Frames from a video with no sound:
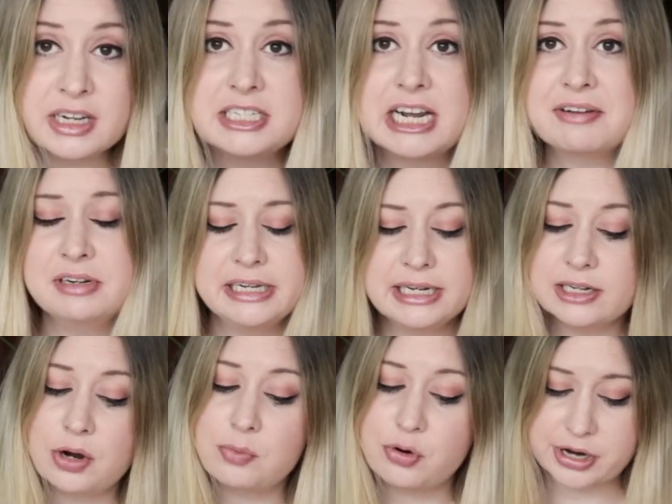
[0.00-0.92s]
Definitely a
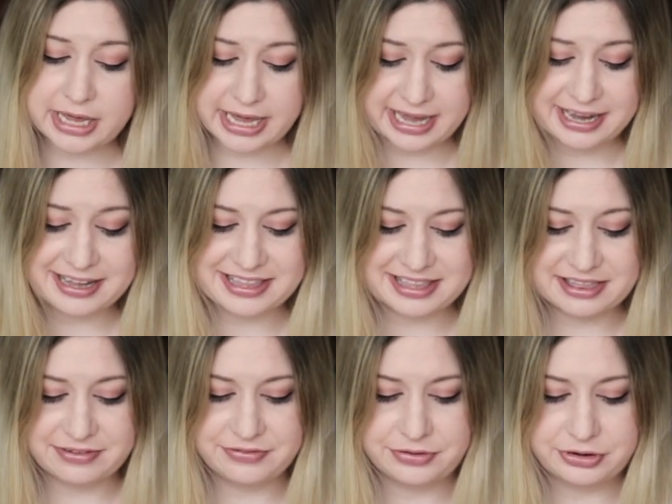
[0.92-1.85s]
lot more care than
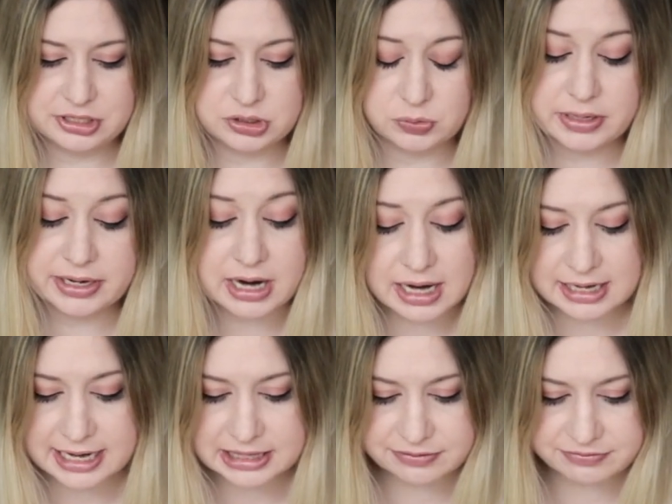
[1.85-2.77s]
the first one. I
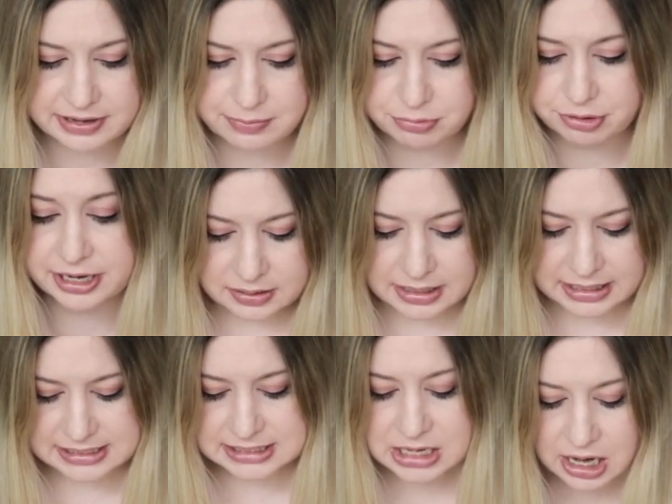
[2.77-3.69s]
like the fabric.
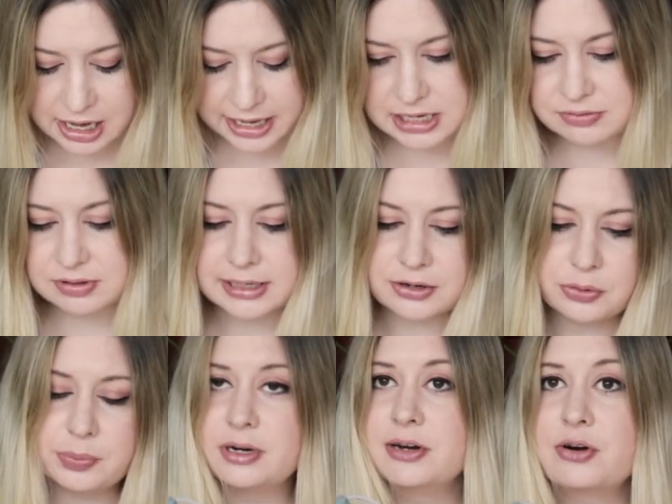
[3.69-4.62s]
Like, it's kind of a
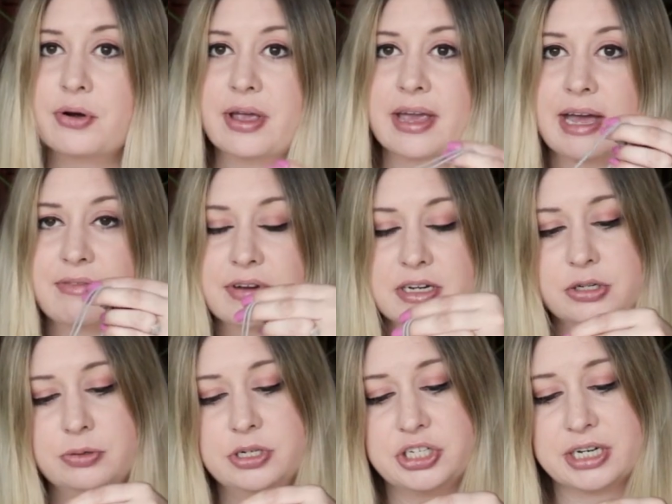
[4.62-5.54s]
little bit annoying having
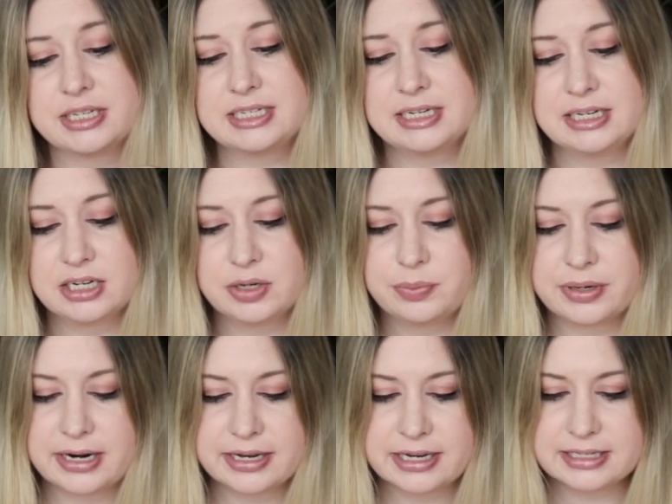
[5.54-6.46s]
to adjust here,
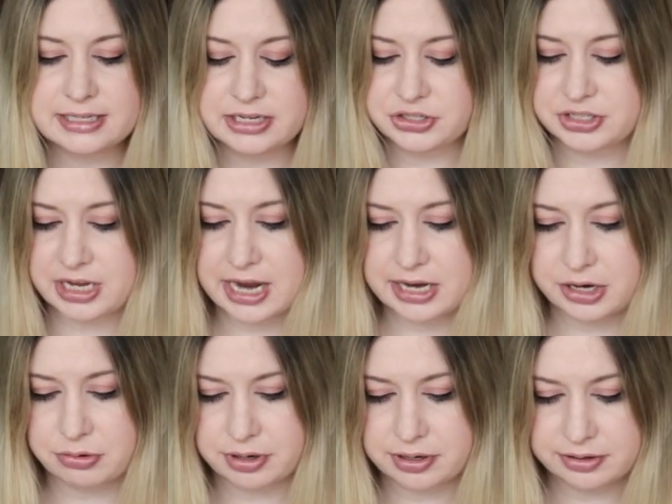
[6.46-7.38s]
but I guess they're just
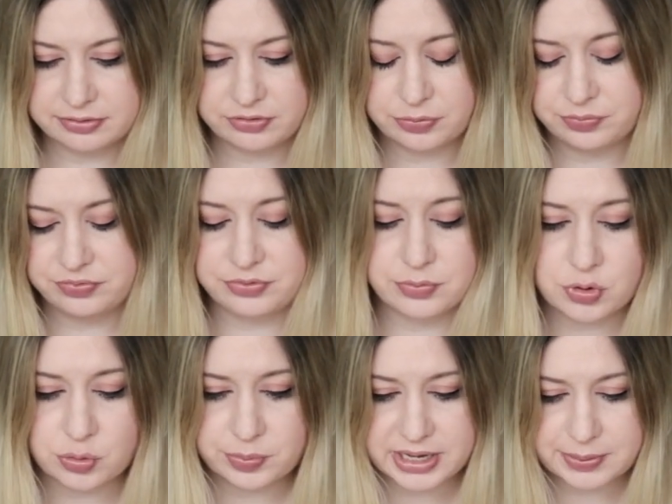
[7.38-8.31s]
catering for
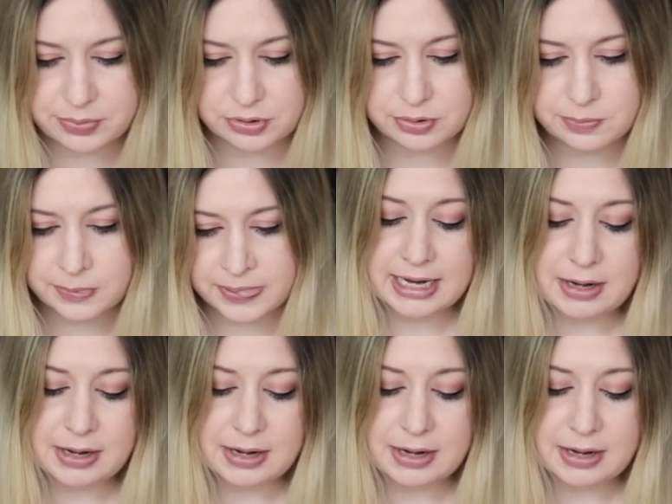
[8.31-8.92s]
more people.